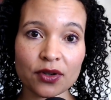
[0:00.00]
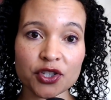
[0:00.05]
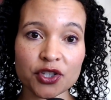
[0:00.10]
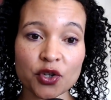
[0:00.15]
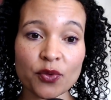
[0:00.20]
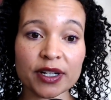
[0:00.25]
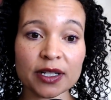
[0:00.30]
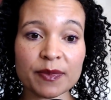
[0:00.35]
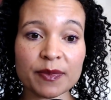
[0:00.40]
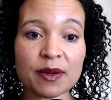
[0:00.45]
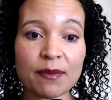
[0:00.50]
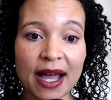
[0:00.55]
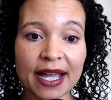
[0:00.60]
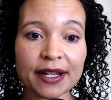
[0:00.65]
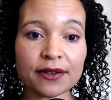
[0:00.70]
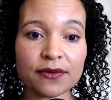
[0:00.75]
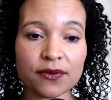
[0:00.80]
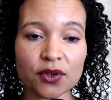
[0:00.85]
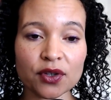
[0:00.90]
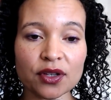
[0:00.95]
want to be
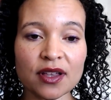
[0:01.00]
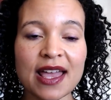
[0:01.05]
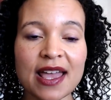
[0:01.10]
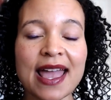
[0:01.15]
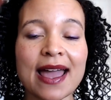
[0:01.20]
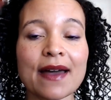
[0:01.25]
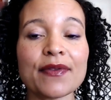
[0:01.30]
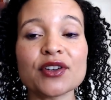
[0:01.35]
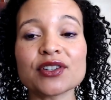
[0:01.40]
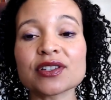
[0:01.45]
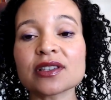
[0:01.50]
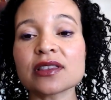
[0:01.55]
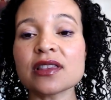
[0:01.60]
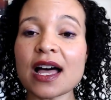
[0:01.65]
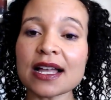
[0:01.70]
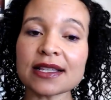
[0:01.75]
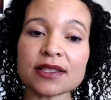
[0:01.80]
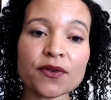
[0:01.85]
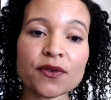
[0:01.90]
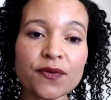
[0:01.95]
mindful. And there's
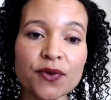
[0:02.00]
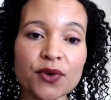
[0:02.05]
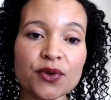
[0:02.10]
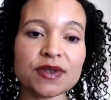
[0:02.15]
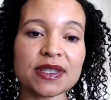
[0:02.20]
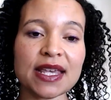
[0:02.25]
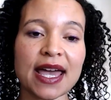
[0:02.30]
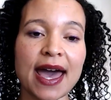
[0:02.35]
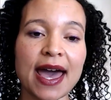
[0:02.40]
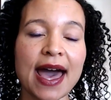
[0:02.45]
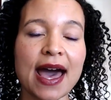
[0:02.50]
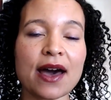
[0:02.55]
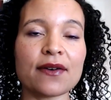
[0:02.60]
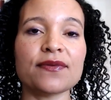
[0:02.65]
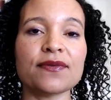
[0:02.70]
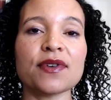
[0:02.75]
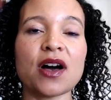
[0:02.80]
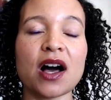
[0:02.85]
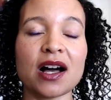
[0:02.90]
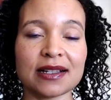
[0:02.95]
lots of foods that have
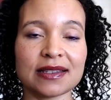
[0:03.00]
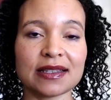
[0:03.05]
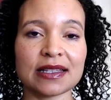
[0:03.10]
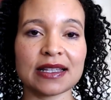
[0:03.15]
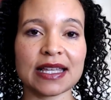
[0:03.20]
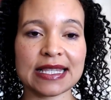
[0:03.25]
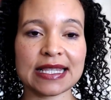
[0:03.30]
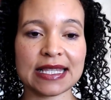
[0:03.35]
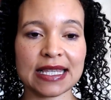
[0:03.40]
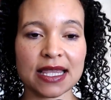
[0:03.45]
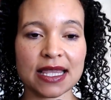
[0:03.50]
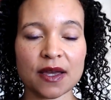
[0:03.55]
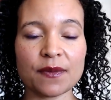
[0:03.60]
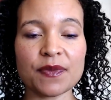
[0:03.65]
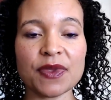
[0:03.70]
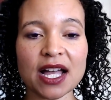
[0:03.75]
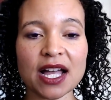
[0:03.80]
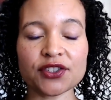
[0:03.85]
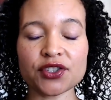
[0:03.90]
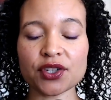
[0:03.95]
oxalates in them,
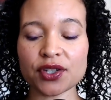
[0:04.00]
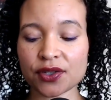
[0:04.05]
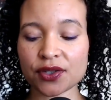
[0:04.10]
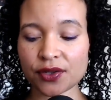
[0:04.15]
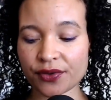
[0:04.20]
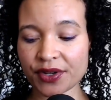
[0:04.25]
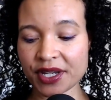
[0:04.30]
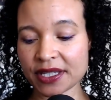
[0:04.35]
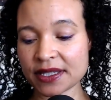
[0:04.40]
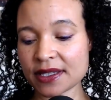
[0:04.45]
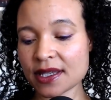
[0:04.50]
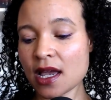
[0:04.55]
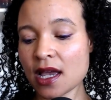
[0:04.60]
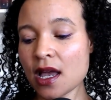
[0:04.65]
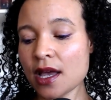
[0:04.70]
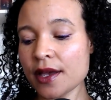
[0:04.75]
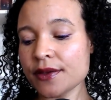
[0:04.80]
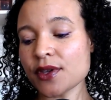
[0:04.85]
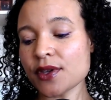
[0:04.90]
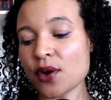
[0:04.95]
not just greens.
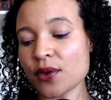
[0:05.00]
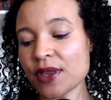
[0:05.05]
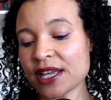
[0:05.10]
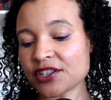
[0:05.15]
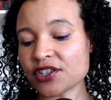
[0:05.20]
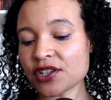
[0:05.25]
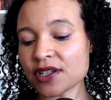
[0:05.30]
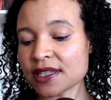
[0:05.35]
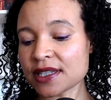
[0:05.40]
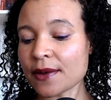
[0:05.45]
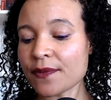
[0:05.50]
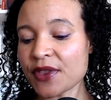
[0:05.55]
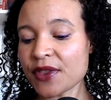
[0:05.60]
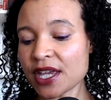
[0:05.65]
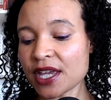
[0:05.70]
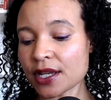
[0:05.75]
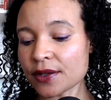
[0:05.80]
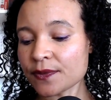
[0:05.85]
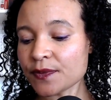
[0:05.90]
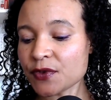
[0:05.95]
So that's just
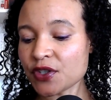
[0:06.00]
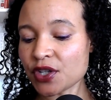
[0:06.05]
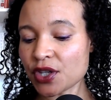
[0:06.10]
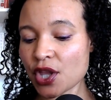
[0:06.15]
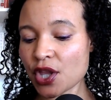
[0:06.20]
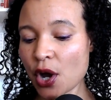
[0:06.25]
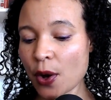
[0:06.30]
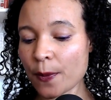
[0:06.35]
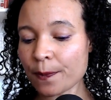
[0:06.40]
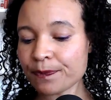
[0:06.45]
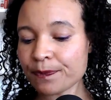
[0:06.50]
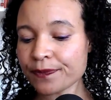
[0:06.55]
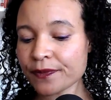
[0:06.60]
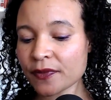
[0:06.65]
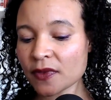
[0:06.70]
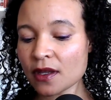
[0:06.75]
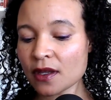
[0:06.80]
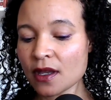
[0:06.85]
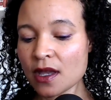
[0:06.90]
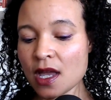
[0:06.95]
something to know.
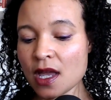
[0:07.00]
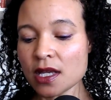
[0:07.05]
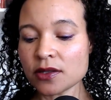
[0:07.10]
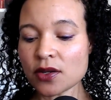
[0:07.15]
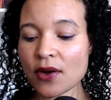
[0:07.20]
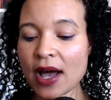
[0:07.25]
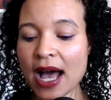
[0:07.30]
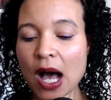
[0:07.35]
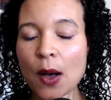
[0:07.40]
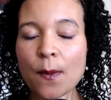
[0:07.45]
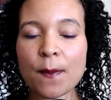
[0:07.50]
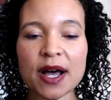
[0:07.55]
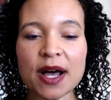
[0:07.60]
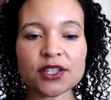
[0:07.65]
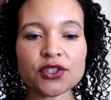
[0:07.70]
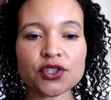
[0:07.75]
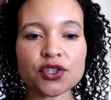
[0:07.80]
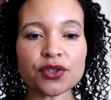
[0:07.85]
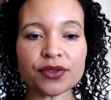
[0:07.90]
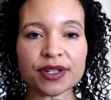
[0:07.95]
So how
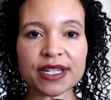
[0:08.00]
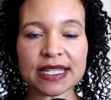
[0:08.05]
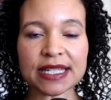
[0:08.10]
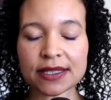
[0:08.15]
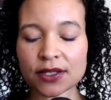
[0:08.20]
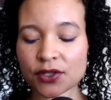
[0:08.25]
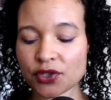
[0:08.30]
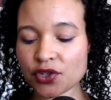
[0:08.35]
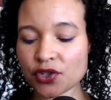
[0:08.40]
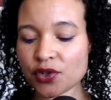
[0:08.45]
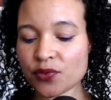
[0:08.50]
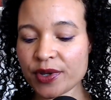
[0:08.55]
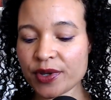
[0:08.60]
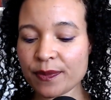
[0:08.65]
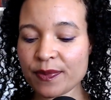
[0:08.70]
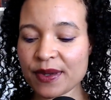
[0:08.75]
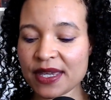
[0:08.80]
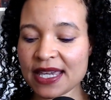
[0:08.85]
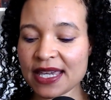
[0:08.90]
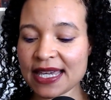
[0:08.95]
much greens should we
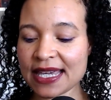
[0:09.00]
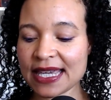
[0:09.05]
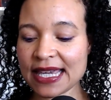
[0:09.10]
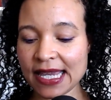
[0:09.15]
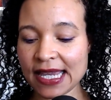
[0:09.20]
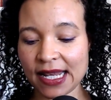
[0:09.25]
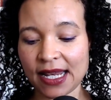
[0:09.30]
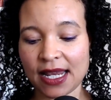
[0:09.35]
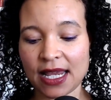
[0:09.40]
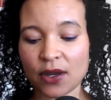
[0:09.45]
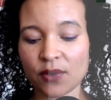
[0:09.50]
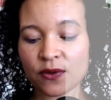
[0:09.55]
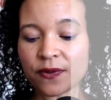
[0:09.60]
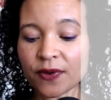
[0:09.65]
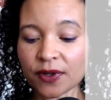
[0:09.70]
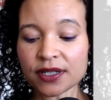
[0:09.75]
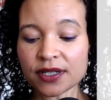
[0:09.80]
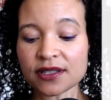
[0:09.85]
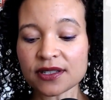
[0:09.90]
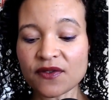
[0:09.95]
be eating? Well,
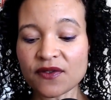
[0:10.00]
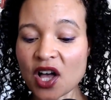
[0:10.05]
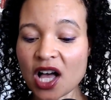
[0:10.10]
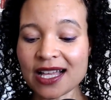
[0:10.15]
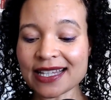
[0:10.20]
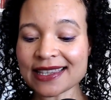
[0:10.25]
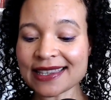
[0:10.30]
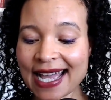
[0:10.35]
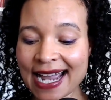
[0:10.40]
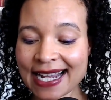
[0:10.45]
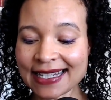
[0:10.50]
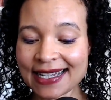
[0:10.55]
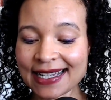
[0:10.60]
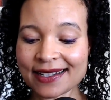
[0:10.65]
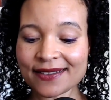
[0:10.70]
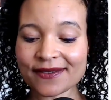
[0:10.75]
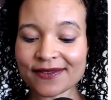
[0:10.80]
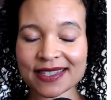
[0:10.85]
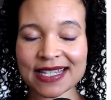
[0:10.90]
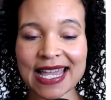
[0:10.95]
first of all, 9 out
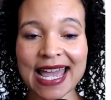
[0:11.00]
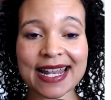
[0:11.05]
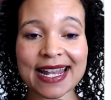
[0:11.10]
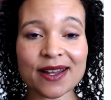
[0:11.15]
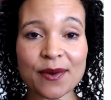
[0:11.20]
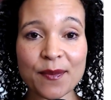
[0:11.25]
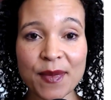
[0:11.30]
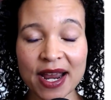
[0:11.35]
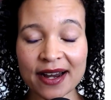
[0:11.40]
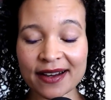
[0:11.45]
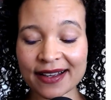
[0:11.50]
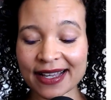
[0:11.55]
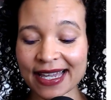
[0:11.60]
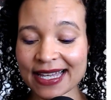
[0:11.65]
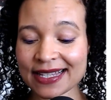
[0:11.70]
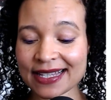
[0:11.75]
of 10 Americans